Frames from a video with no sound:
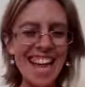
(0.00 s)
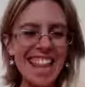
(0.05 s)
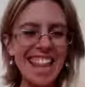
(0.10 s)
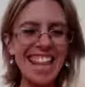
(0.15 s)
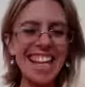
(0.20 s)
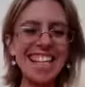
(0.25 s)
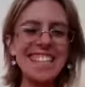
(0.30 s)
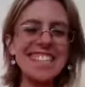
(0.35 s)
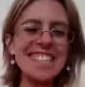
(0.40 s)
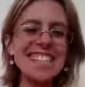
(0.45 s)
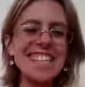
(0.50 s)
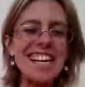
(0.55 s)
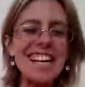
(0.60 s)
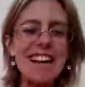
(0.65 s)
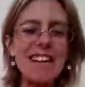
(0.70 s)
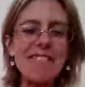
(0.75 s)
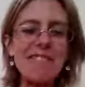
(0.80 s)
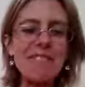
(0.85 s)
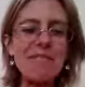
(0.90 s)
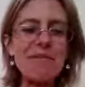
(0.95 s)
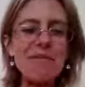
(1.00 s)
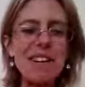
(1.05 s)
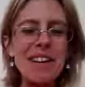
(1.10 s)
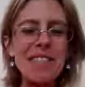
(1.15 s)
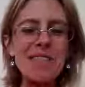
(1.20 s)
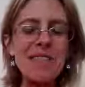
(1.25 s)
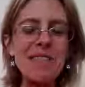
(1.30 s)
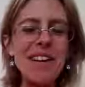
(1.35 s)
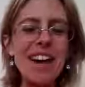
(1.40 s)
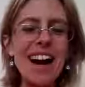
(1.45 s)
Thank you, Sarah, for
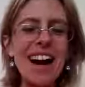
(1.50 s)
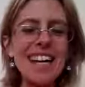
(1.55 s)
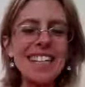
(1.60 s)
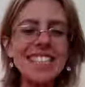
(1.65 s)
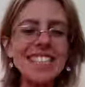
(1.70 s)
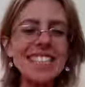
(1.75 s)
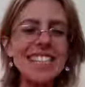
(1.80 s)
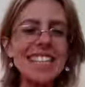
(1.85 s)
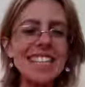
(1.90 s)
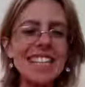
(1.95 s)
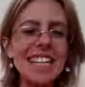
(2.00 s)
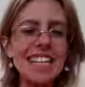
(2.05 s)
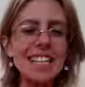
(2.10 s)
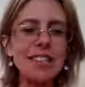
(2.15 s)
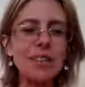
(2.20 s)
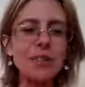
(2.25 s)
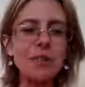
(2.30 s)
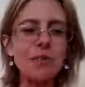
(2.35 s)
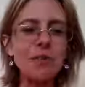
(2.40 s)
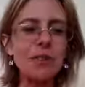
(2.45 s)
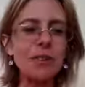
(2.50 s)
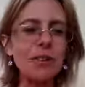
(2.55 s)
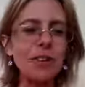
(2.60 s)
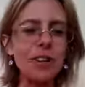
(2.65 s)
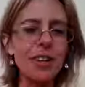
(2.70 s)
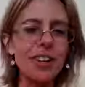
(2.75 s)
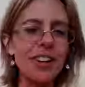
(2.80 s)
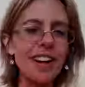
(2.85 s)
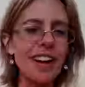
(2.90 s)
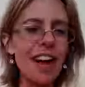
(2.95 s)
being part. Thank you
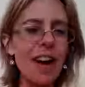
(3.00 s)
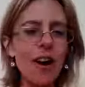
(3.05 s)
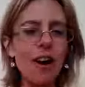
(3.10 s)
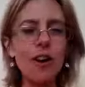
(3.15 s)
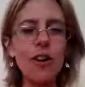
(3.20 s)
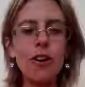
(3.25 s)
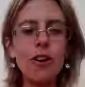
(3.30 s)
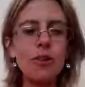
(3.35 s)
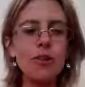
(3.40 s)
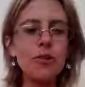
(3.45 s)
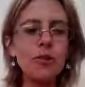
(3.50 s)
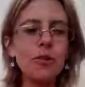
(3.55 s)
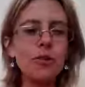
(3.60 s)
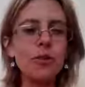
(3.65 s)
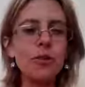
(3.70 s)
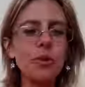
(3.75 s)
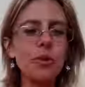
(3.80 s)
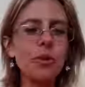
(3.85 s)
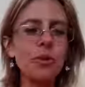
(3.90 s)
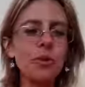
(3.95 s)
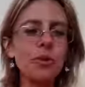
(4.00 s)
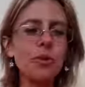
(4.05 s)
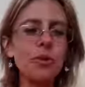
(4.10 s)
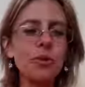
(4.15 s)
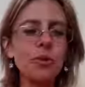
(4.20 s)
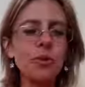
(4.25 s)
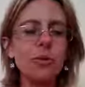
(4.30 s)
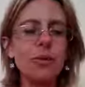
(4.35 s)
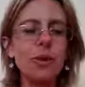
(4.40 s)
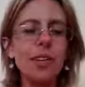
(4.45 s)
for all of
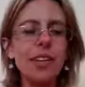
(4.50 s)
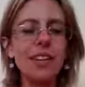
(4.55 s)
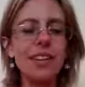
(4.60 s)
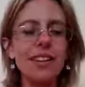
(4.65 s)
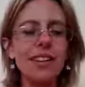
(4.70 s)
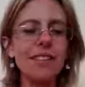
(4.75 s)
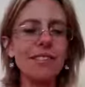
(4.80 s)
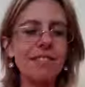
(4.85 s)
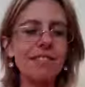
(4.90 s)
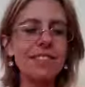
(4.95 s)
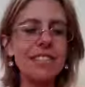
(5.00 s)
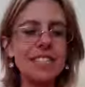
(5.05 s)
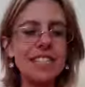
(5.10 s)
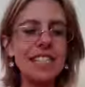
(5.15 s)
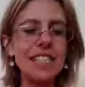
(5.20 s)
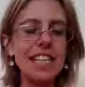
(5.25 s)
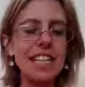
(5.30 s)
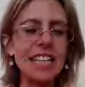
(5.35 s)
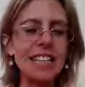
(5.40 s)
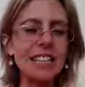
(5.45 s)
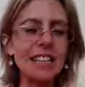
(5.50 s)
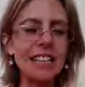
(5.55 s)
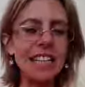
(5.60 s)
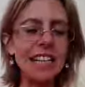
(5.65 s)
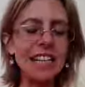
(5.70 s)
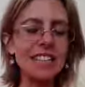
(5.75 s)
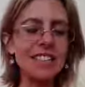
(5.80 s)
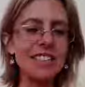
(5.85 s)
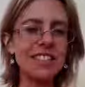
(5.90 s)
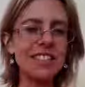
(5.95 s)
you. We'll see it
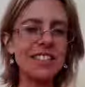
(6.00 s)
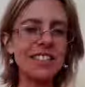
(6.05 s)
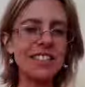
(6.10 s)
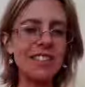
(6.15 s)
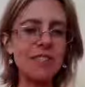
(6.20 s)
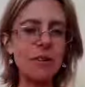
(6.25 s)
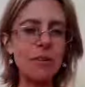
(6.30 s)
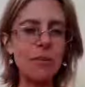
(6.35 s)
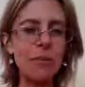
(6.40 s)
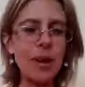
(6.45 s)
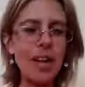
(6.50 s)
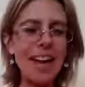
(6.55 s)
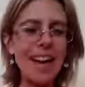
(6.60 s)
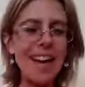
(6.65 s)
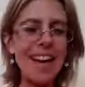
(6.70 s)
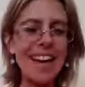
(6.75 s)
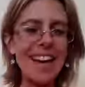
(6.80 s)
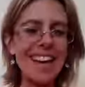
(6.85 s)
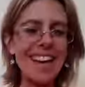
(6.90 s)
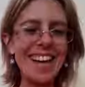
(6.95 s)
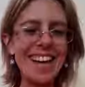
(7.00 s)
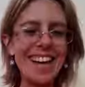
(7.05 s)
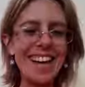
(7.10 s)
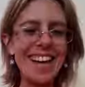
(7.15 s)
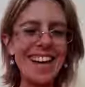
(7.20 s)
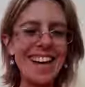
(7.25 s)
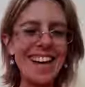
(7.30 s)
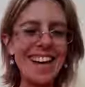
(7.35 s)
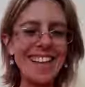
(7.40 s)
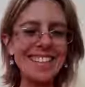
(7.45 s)
later in a
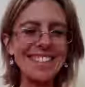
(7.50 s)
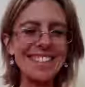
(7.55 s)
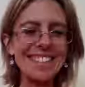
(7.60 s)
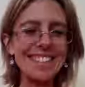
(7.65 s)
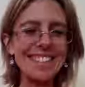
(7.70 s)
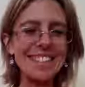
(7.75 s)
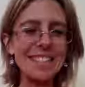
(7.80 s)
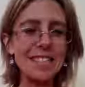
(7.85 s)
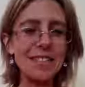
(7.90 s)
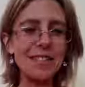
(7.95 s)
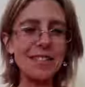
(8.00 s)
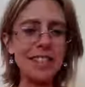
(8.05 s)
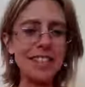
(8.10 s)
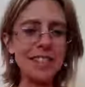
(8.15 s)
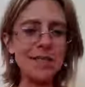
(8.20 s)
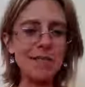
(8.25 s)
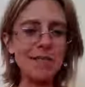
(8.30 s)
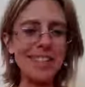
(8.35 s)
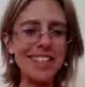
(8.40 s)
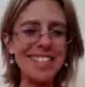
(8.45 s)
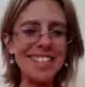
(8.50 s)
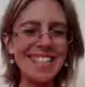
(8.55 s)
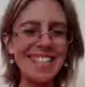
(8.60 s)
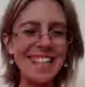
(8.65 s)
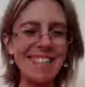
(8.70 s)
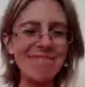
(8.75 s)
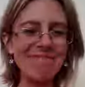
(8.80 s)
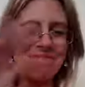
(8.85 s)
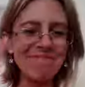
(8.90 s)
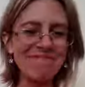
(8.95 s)
replay, and see you next
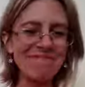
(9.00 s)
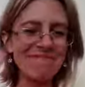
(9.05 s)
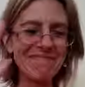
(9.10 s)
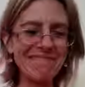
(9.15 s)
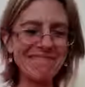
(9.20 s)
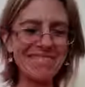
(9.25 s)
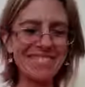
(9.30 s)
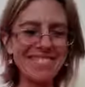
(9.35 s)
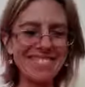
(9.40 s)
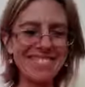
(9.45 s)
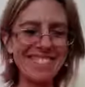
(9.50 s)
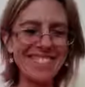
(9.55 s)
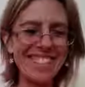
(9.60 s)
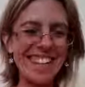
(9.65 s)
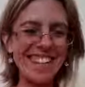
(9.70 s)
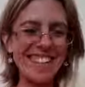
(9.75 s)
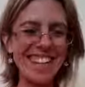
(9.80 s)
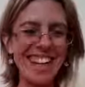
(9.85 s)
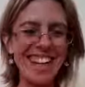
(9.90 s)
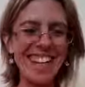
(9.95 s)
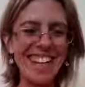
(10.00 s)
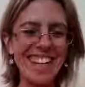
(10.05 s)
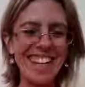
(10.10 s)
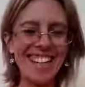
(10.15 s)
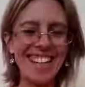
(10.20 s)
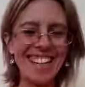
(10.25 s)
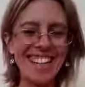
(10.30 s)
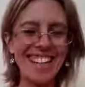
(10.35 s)
Monday. Bye-bye.